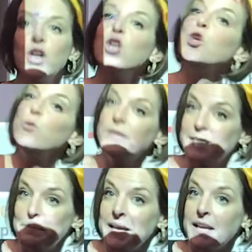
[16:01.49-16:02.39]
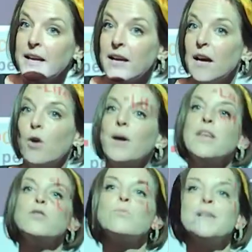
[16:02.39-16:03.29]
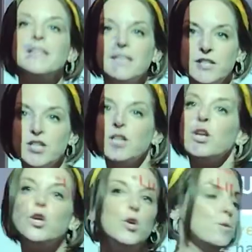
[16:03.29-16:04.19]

you speak. Okay, the religion you